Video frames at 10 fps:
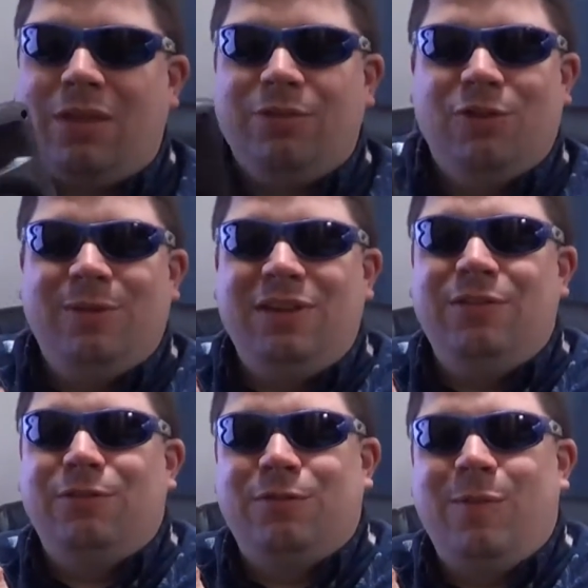So, but
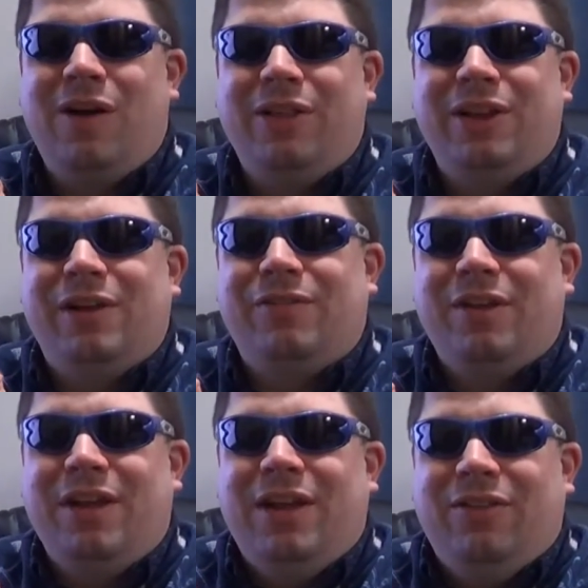these are small enough
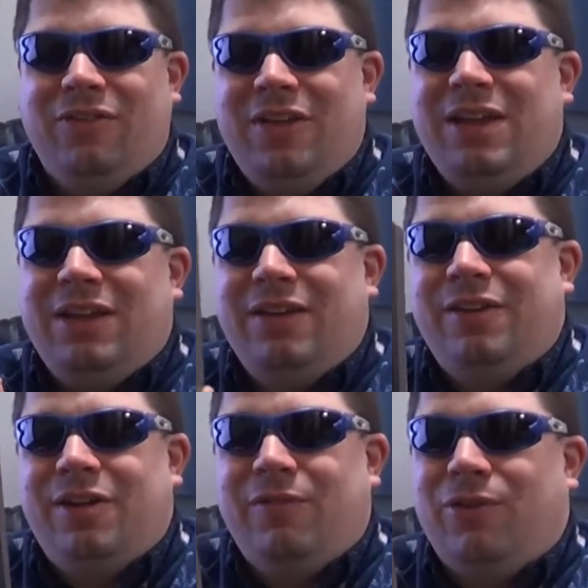that they
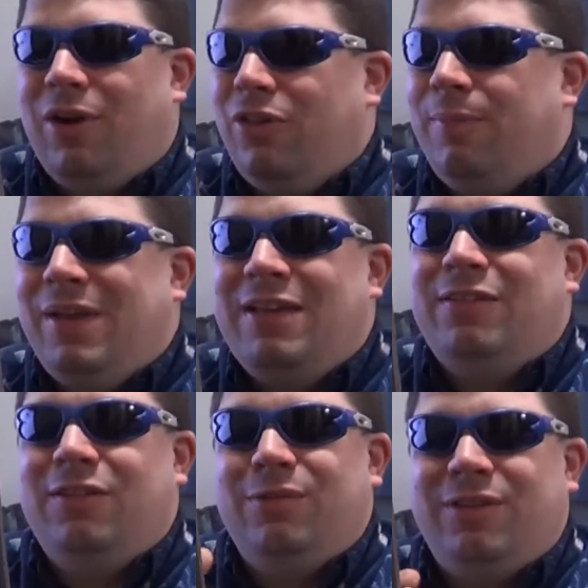can cover all the
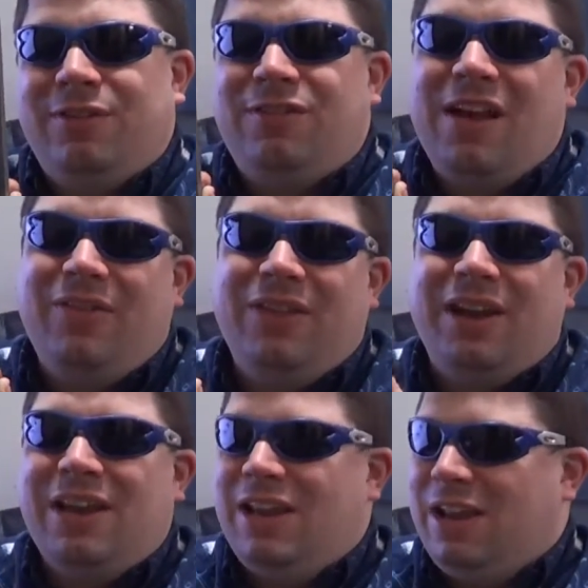bases with the sound that
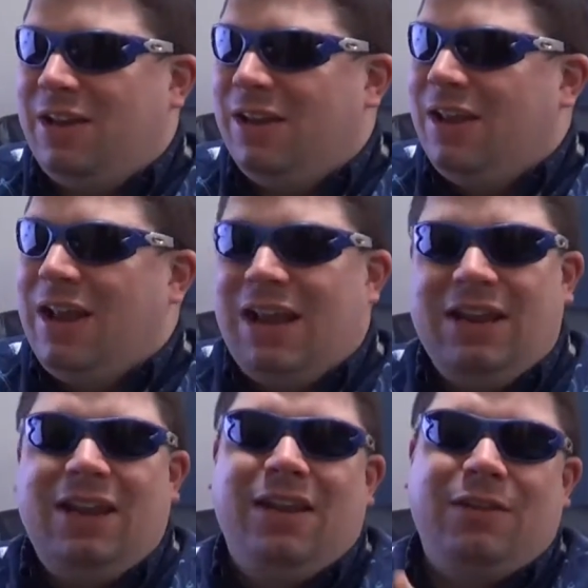I need,
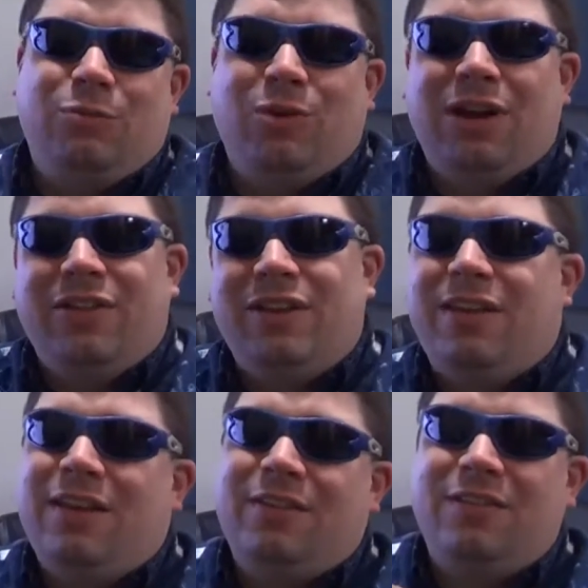and then they just work on it.
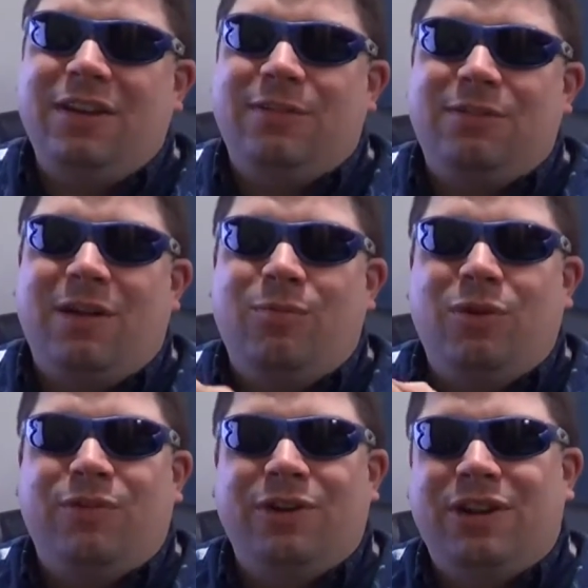They just need a
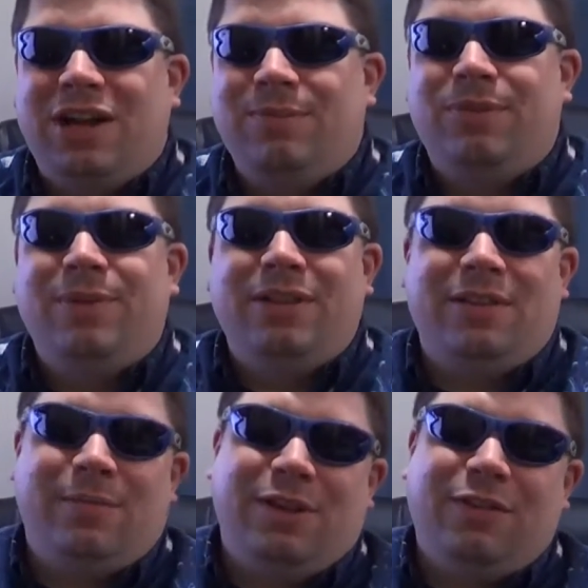subwoofer to complement
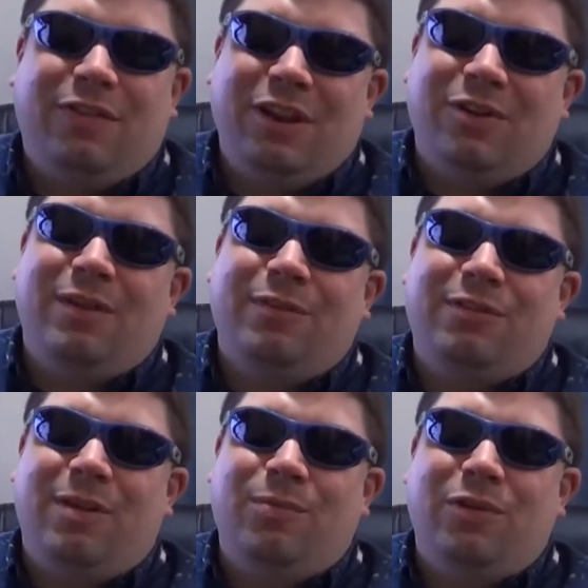them, because if they don't have a
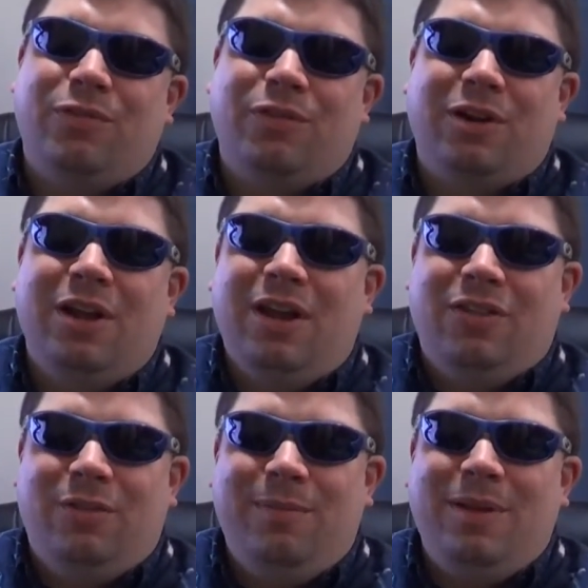subwoofer,
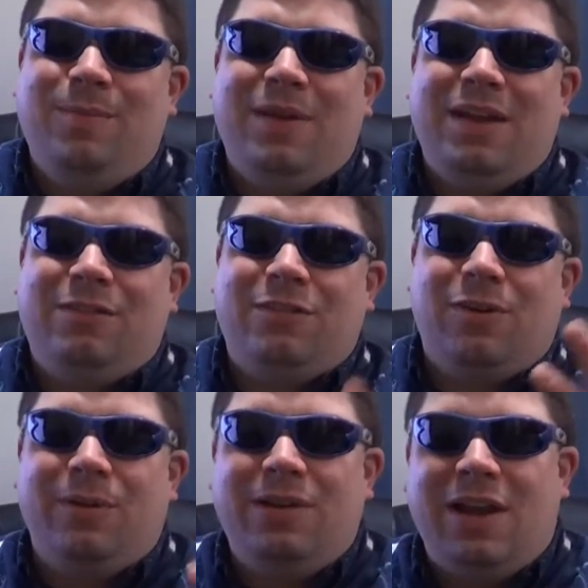the mid-bass
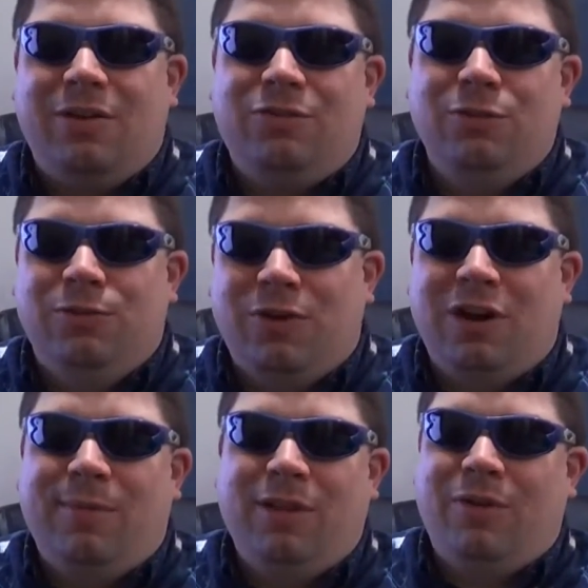going down too
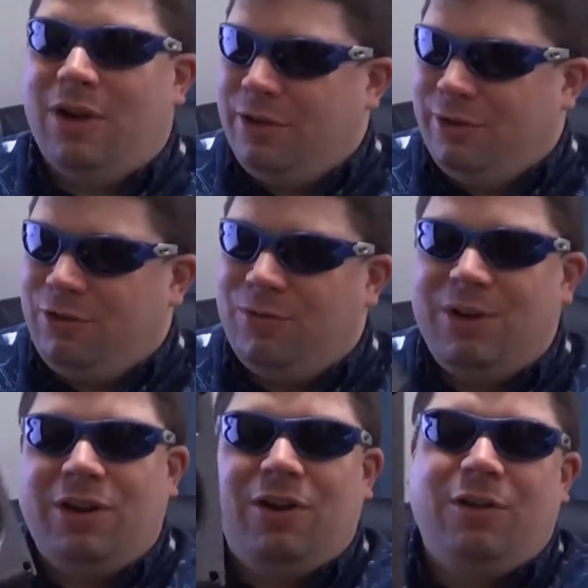far below
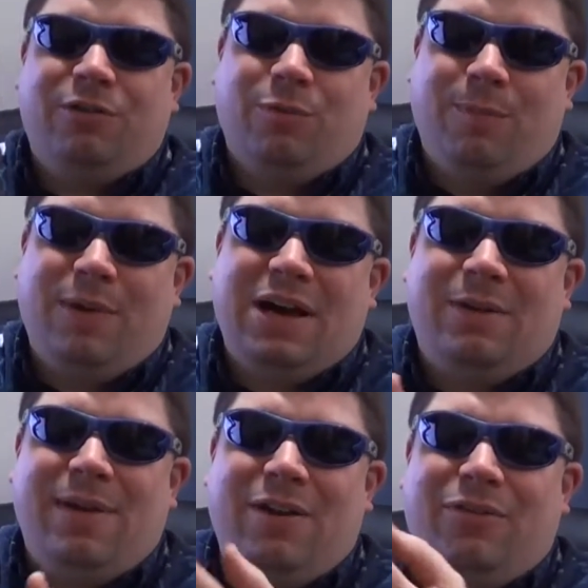120 Hertz will
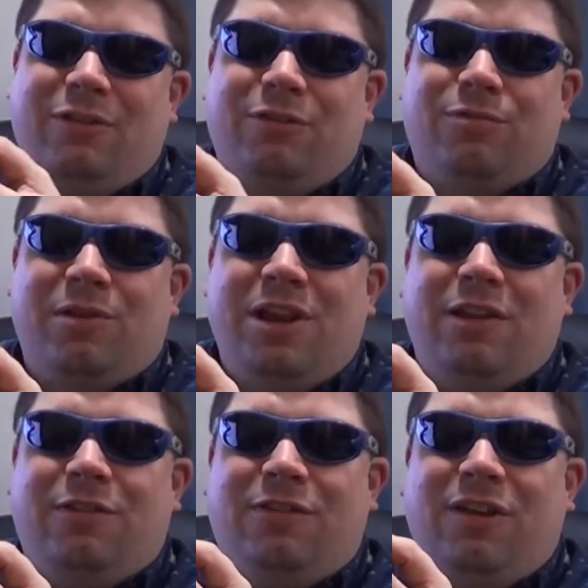bottom out these
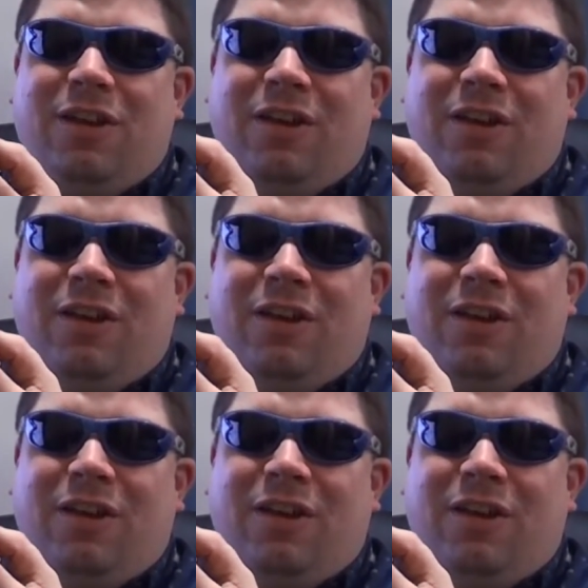3-inch